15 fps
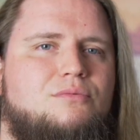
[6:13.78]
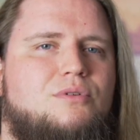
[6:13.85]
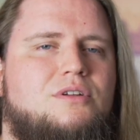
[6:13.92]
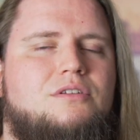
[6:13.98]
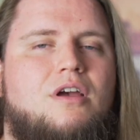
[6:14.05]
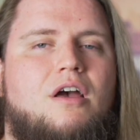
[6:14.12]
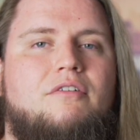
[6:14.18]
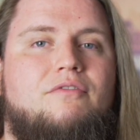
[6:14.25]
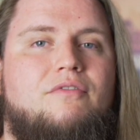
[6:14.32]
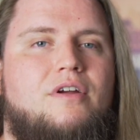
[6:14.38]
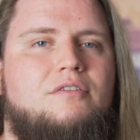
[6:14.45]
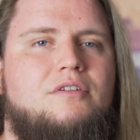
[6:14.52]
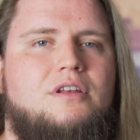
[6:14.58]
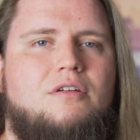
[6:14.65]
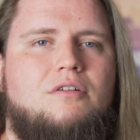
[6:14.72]
when you have
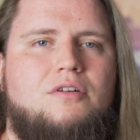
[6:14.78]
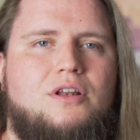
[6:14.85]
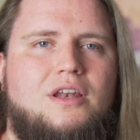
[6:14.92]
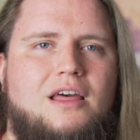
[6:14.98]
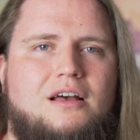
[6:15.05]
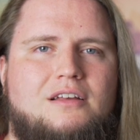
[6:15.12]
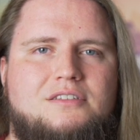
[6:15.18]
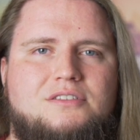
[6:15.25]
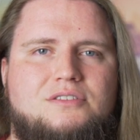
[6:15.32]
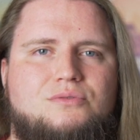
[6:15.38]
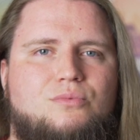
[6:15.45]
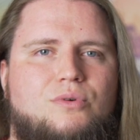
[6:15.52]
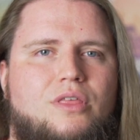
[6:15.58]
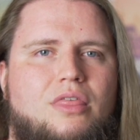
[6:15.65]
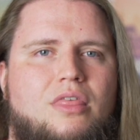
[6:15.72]
very long
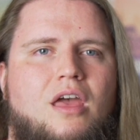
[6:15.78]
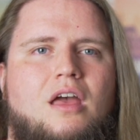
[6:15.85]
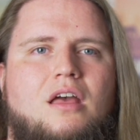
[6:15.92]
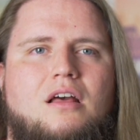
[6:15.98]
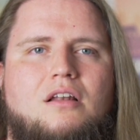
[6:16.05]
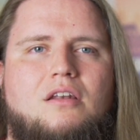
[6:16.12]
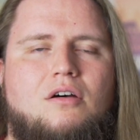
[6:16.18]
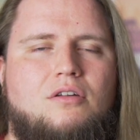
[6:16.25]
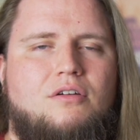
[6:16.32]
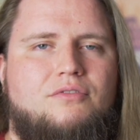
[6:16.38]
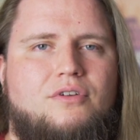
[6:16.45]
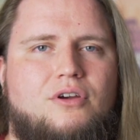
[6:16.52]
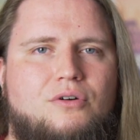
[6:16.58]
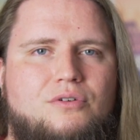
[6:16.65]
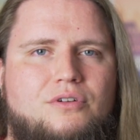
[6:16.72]
classes with a lot
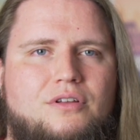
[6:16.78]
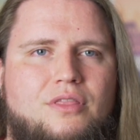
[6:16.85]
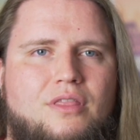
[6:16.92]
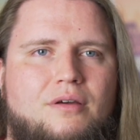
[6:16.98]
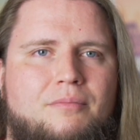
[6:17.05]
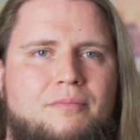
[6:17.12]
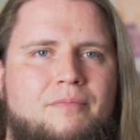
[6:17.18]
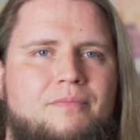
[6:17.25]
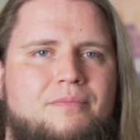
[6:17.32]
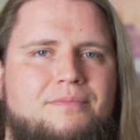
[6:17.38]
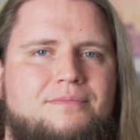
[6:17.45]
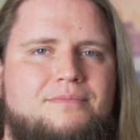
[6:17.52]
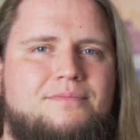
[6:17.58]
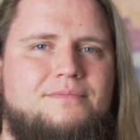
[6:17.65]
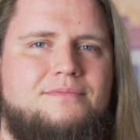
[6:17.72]
of code in them.
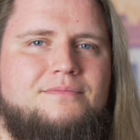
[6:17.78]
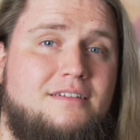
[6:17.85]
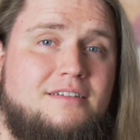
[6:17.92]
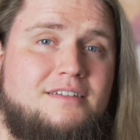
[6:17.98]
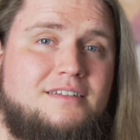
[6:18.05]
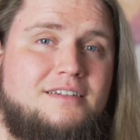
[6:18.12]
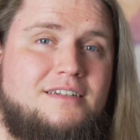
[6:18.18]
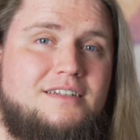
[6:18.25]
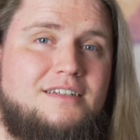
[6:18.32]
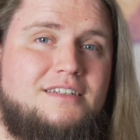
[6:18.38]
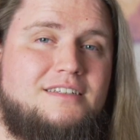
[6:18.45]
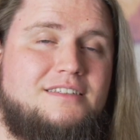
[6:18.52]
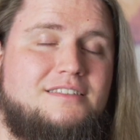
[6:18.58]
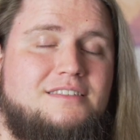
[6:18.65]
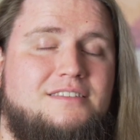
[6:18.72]
Number 8
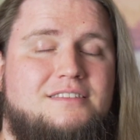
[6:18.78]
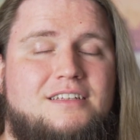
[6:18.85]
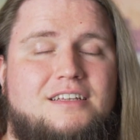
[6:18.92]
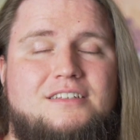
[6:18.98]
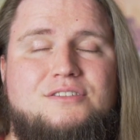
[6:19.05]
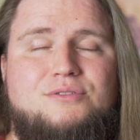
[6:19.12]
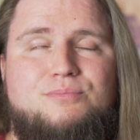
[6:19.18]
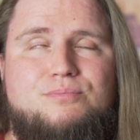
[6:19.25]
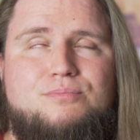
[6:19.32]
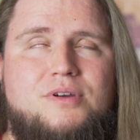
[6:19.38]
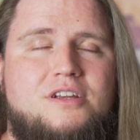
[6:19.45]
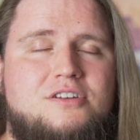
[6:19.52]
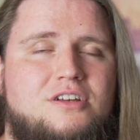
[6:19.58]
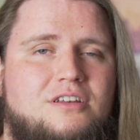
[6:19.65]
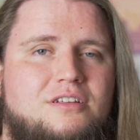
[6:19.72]
is
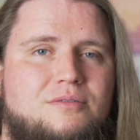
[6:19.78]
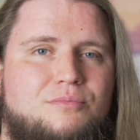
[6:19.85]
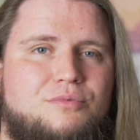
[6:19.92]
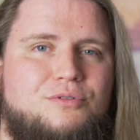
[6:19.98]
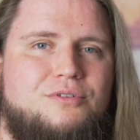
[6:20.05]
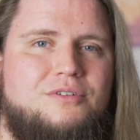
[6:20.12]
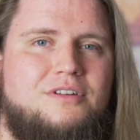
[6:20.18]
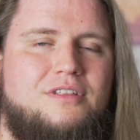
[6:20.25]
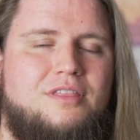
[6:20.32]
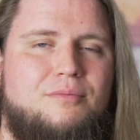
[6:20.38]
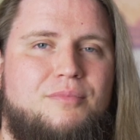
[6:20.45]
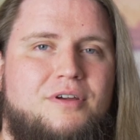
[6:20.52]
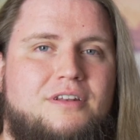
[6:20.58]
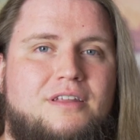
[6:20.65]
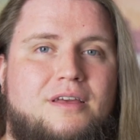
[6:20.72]
especially important in the
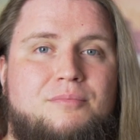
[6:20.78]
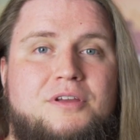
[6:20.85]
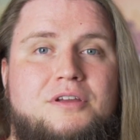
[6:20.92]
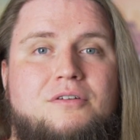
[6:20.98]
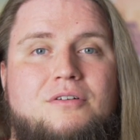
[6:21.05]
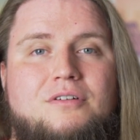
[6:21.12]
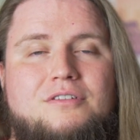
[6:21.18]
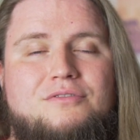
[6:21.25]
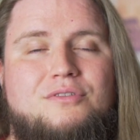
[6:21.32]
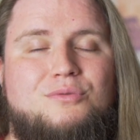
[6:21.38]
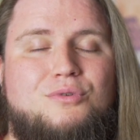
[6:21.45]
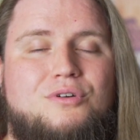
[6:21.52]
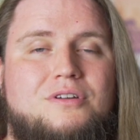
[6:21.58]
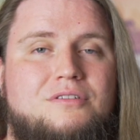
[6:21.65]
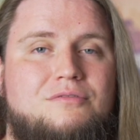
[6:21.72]
pandemic or if you're
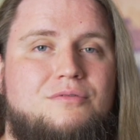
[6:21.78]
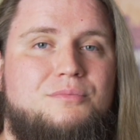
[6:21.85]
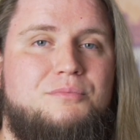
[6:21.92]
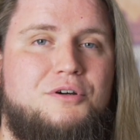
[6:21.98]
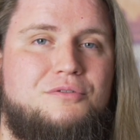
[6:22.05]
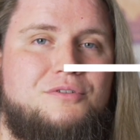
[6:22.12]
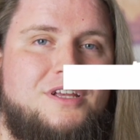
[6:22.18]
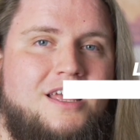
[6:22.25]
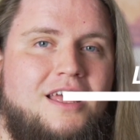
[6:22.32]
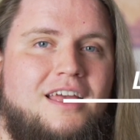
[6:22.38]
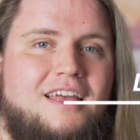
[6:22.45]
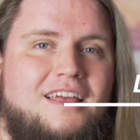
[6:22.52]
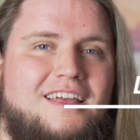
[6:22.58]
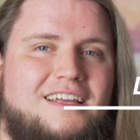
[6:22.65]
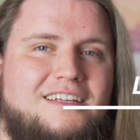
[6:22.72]
working remote.
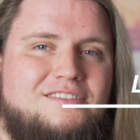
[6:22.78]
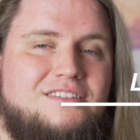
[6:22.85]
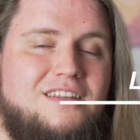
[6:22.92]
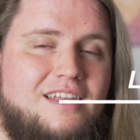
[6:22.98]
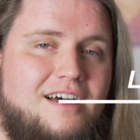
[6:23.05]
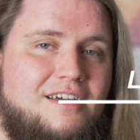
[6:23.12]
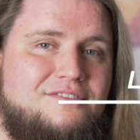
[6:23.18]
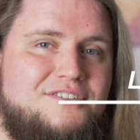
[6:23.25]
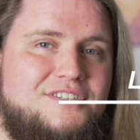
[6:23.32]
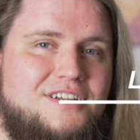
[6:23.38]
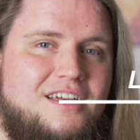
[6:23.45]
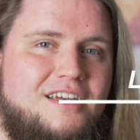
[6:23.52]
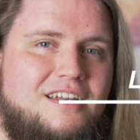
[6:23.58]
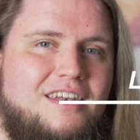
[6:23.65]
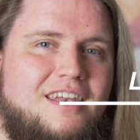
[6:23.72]
It's
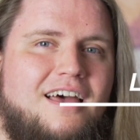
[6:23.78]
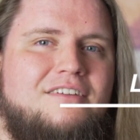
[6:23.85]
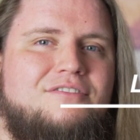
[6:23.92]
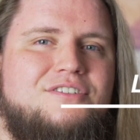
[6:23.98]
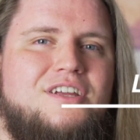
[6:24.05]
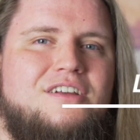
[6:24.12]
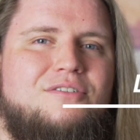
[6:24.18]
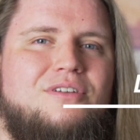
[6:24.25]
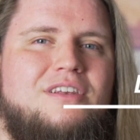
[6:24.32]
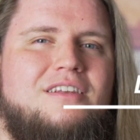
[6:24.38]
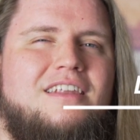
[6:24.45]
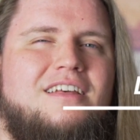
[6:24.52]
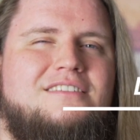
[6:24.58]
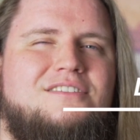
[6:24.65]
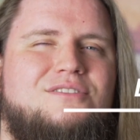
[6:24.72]
LiveShare. LiveShare
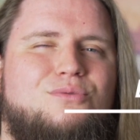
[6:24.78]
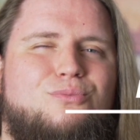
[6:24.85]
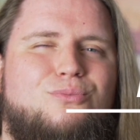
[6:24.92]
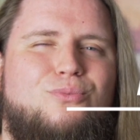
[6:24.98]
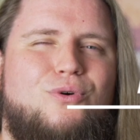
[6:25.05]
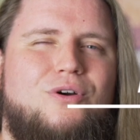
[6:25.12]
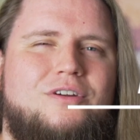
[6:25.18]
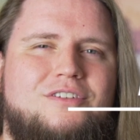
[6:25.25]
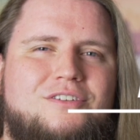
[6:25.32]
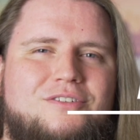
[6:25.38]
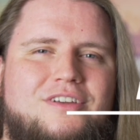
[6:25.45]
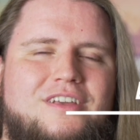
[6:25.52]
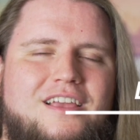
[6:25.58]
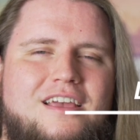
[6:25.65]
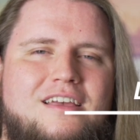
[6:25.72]
lets you work
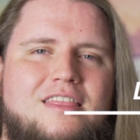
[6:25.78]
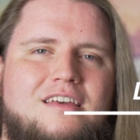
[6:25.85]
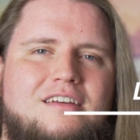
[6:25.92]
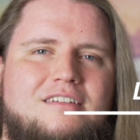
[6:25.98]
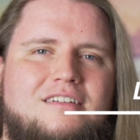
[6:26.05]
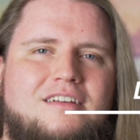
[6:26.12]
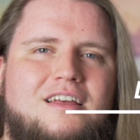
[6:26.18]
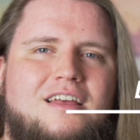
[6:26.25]
together